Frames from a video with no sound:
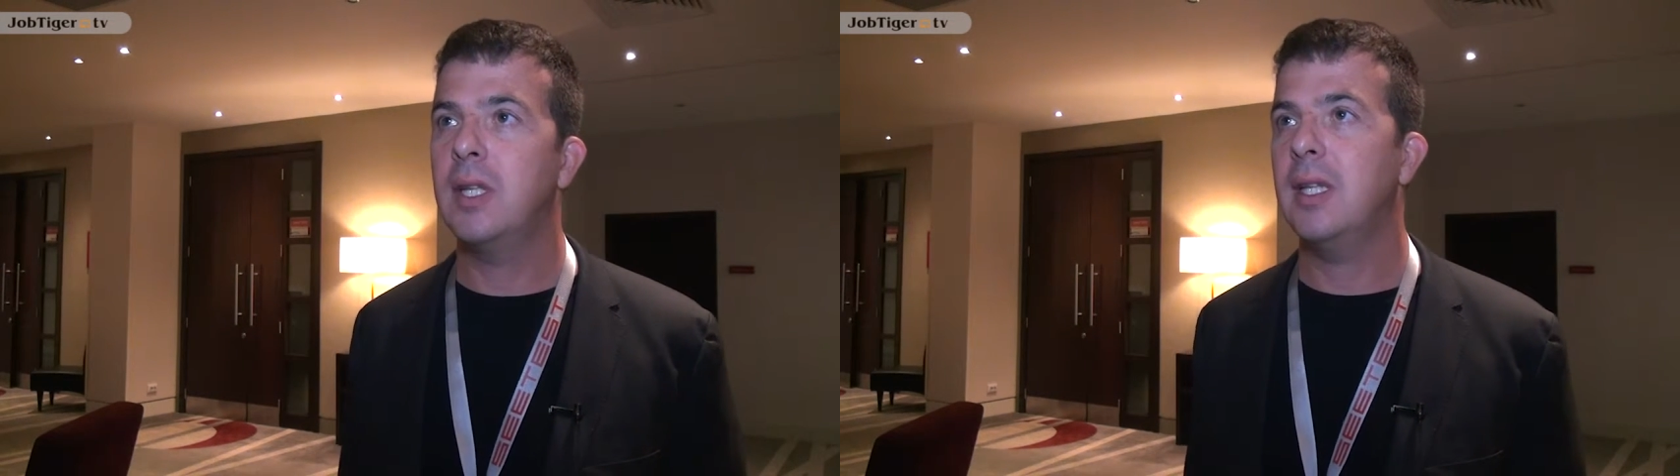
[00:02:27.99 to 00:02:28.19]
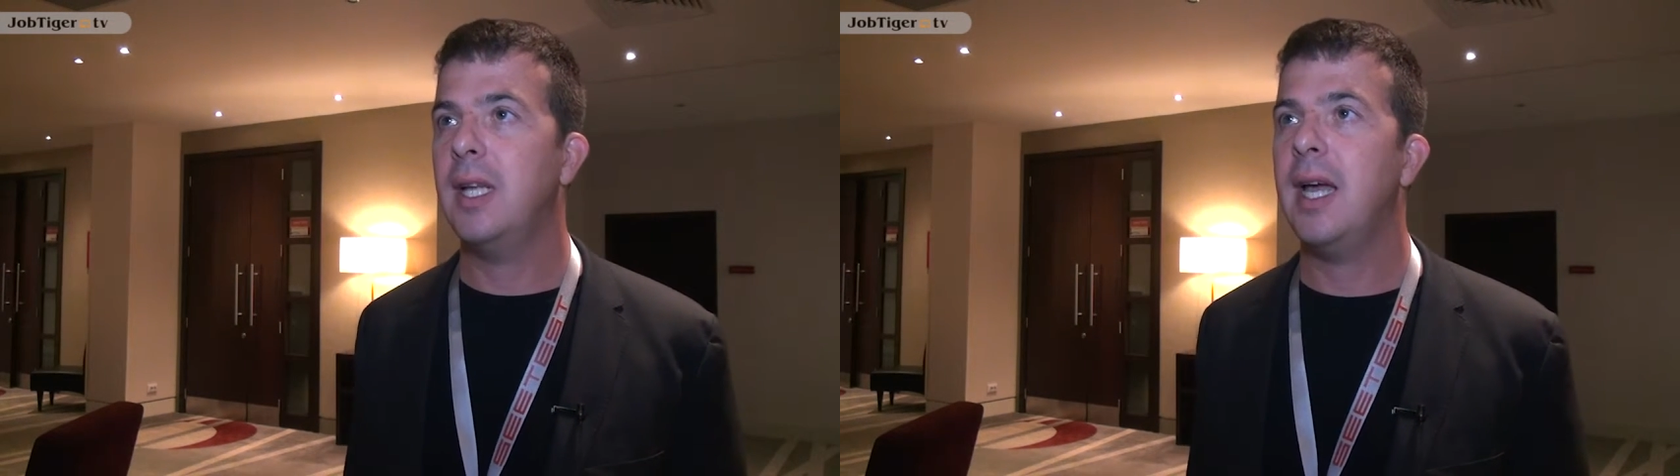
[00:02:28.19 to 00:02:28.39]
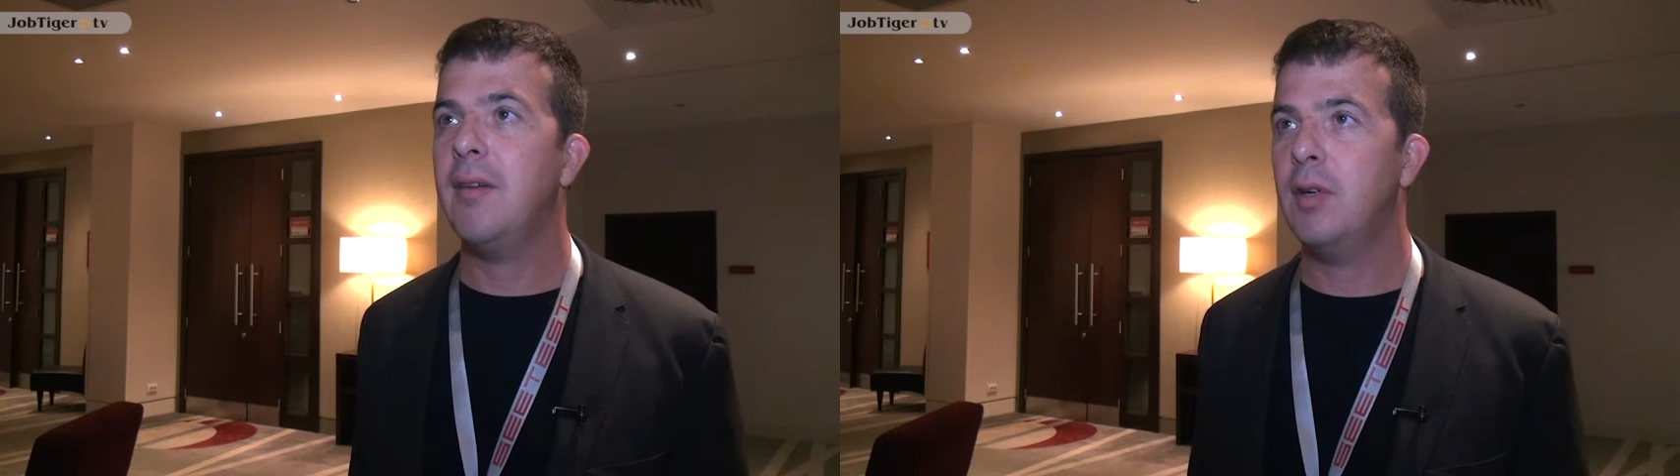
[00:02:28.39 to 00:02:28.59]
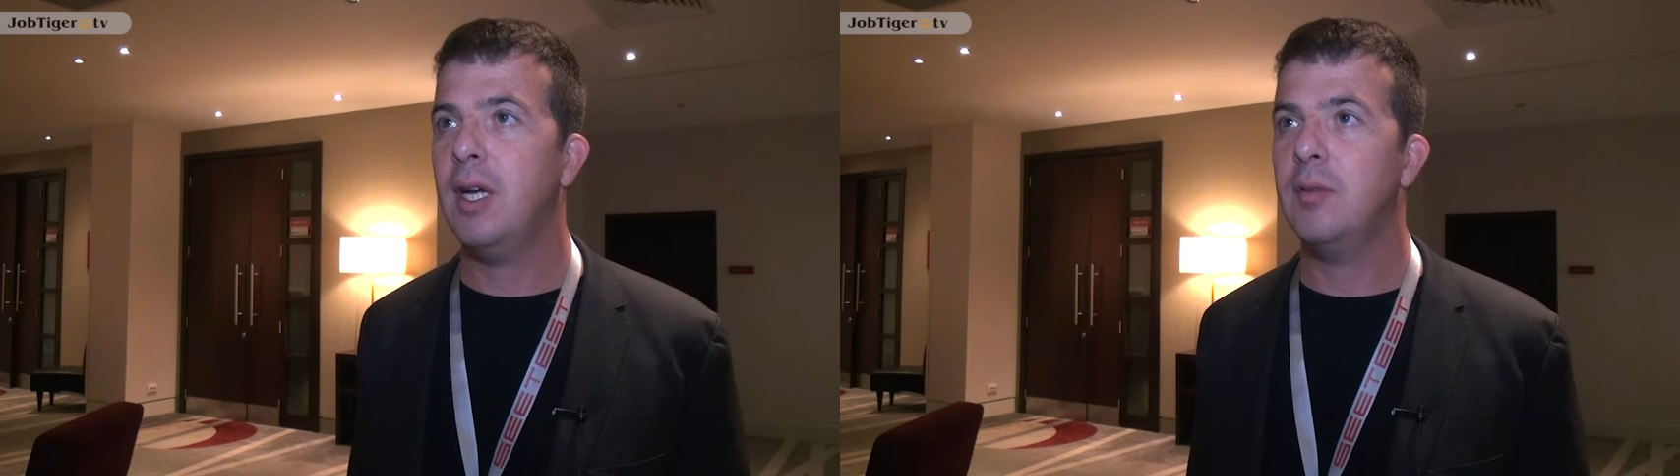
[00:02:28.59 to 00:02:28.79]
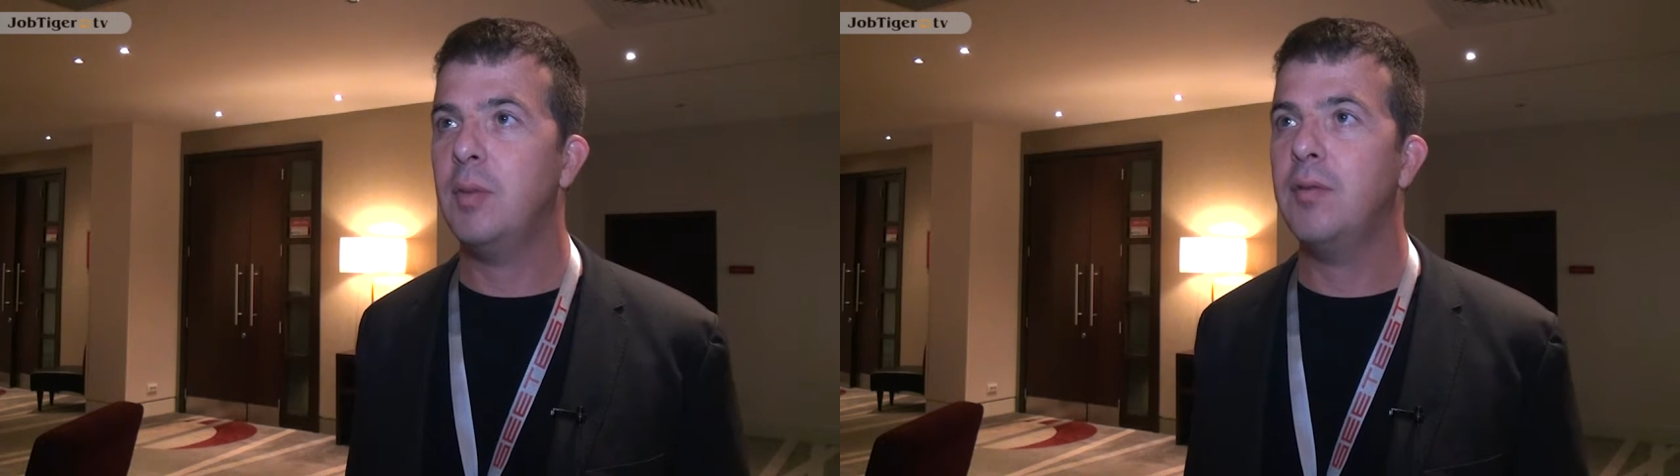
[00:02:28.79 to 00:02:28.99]
than they ever
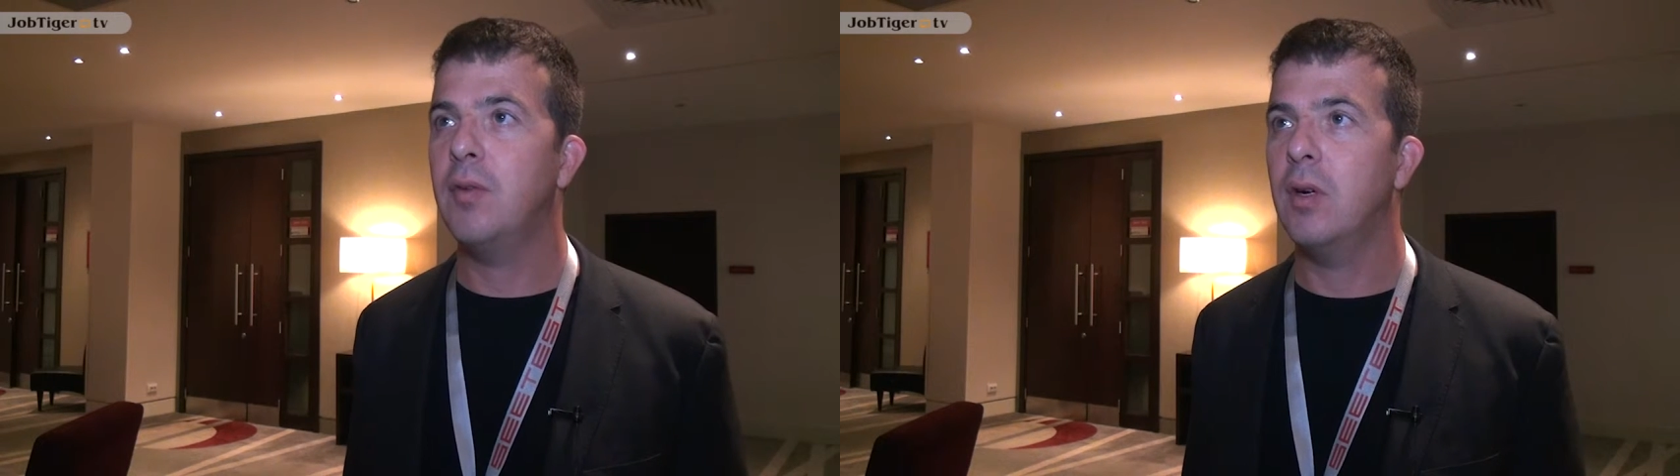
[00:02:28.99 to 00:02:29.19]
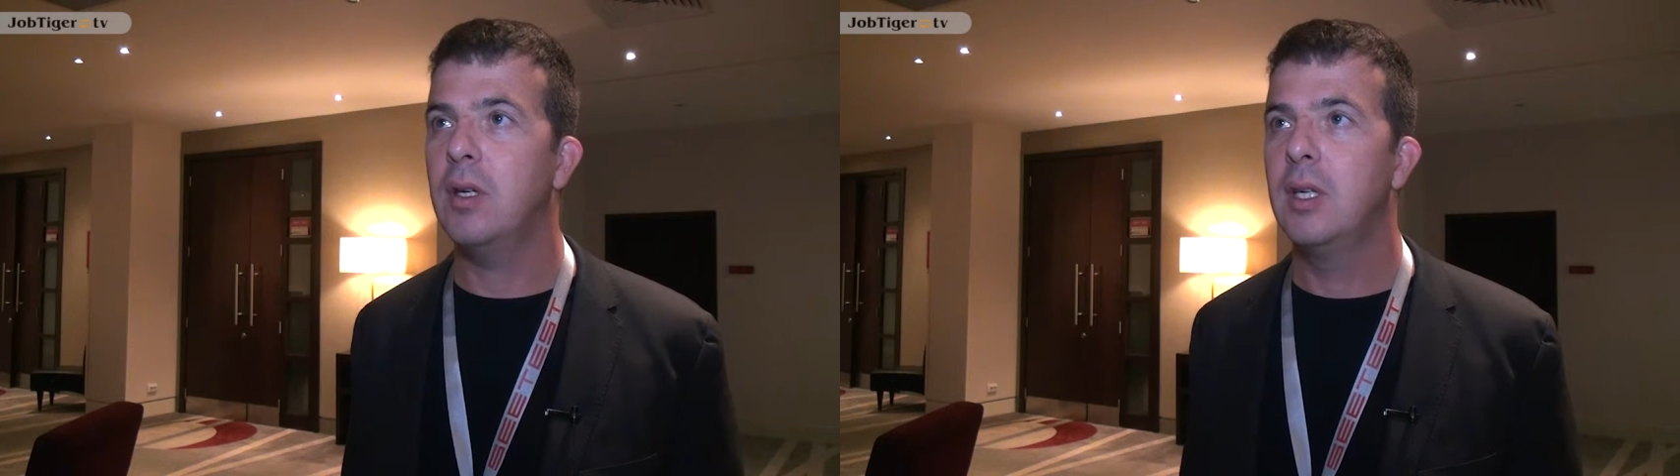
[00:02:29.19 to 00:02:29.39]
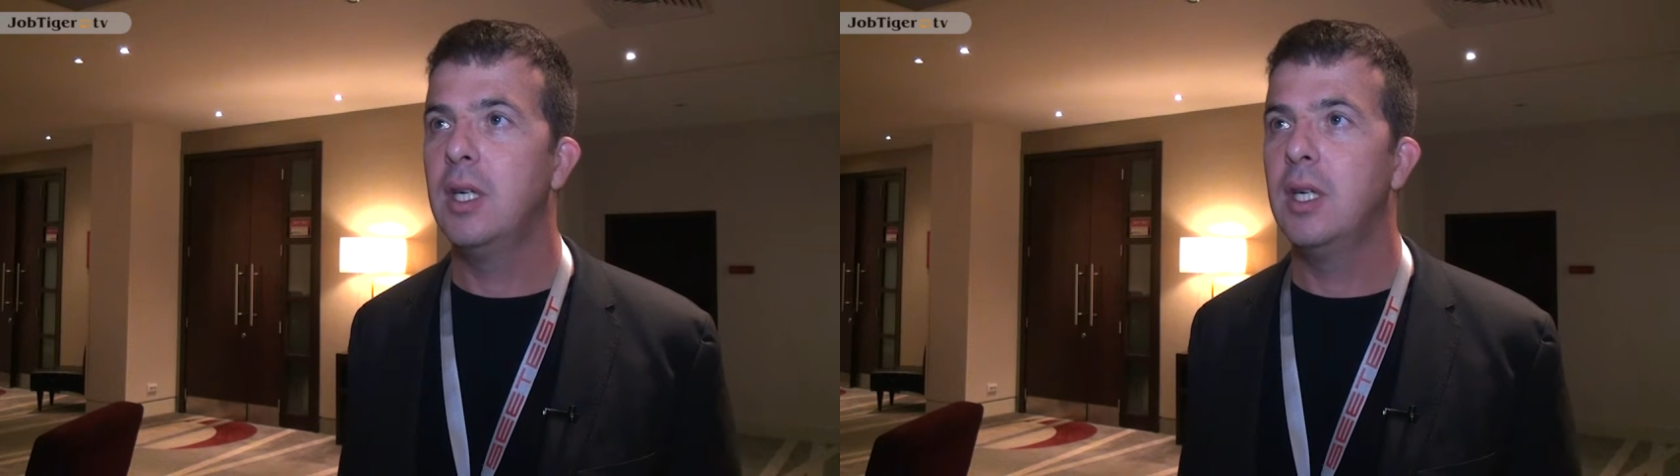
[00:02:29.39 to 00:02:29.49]
had before.